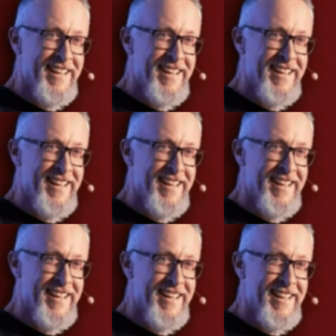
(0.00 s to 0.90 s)

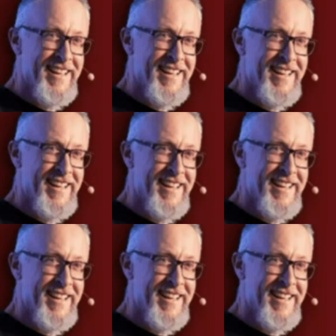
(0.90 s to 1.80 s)

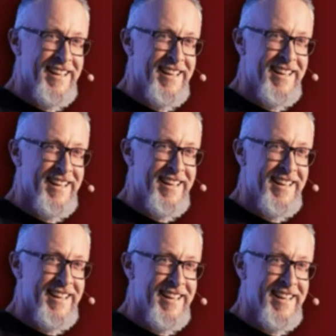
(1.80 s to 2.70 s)

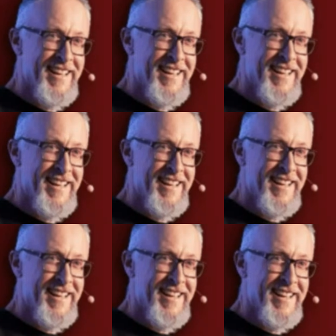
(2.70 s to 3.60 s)

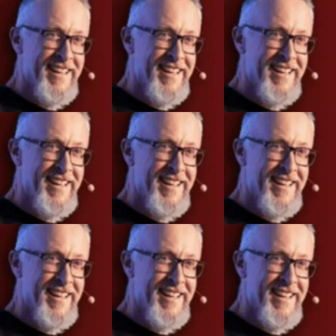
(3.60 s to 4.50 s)

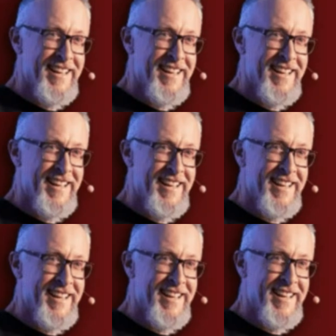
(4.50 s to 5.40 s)

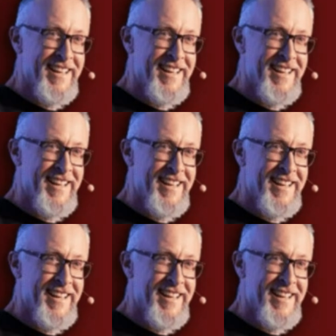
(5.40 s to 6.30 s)

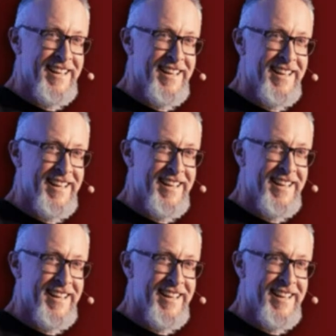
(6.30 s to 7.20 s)

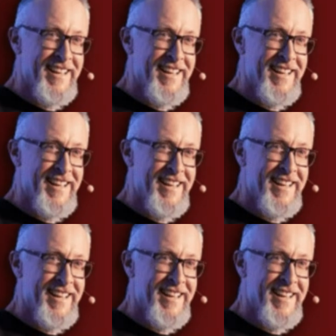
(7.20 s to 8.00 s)
[no speech]